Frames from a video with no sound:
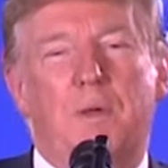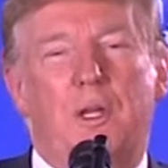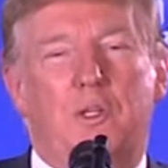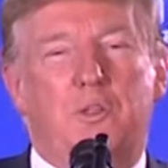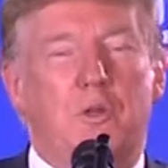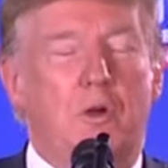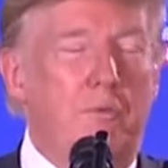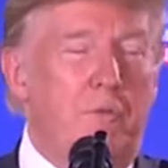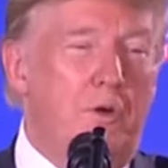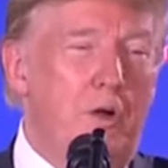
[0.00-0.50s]
makes
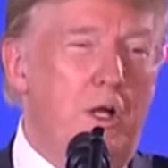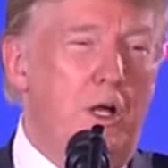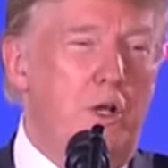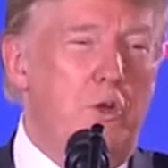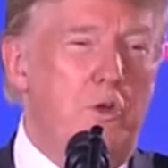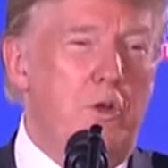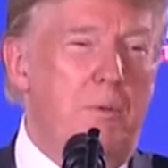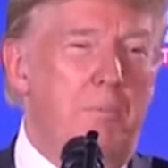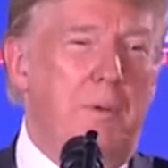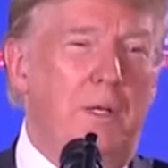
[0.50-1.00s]
over
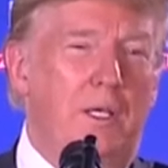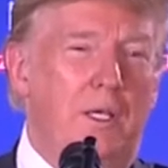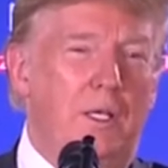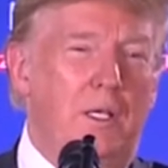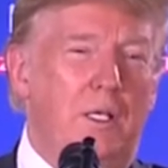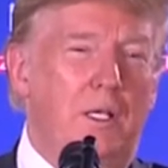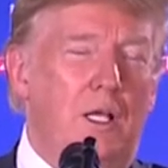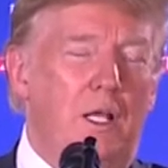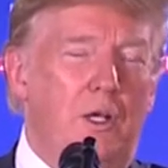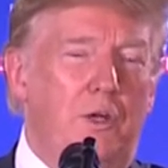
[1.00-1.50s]
$100
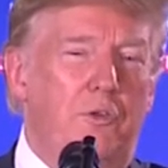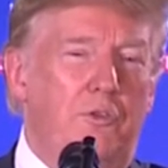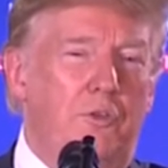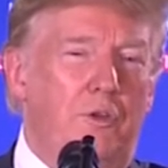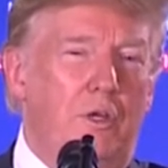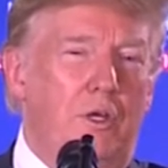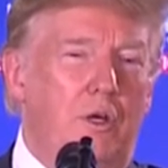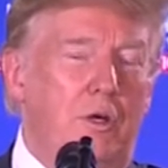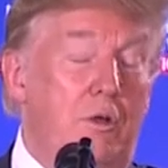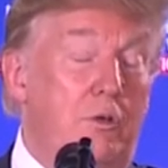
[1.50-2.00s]
billion a
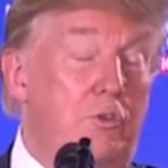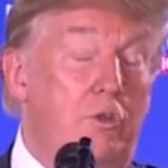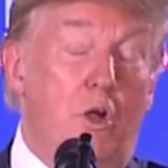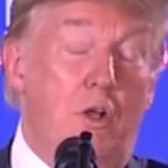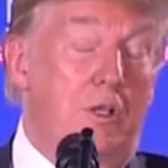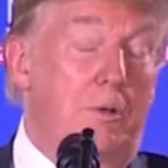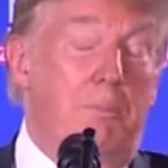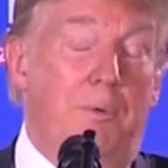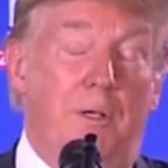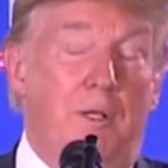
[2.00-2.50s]
year. It's
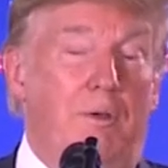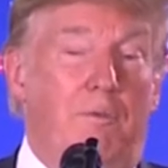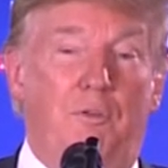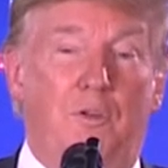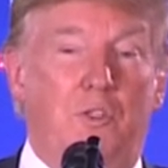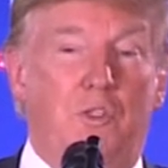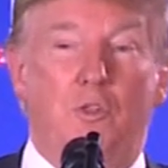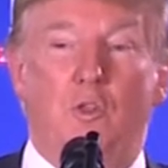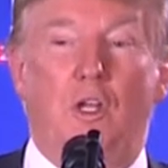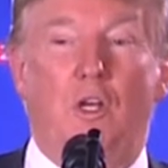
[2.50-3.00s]
hard to believe.
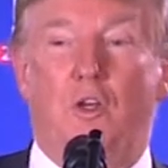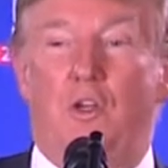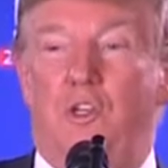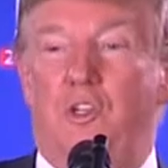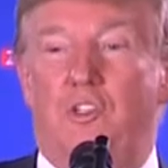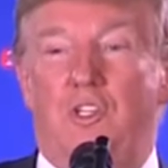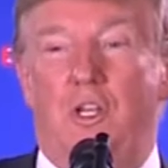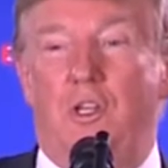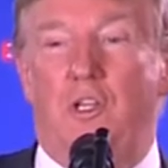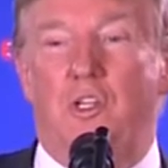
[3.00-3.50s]
It's, you know, you
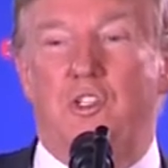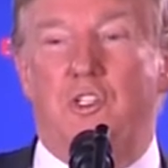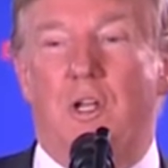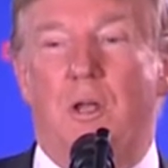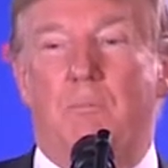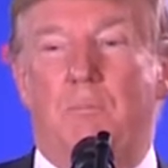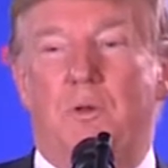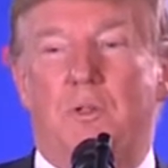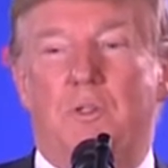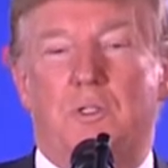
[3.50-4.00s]
say these
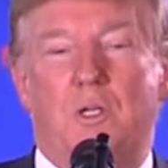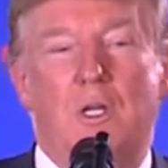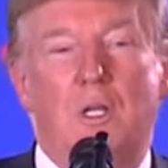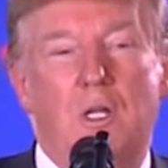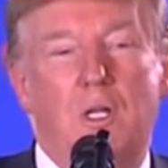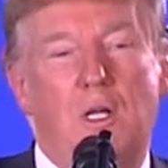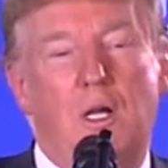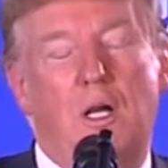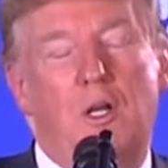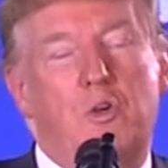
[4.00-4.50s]
numbers.
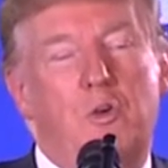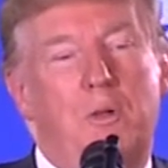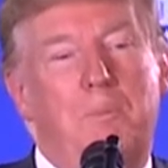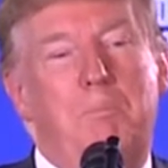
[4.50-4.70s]
$100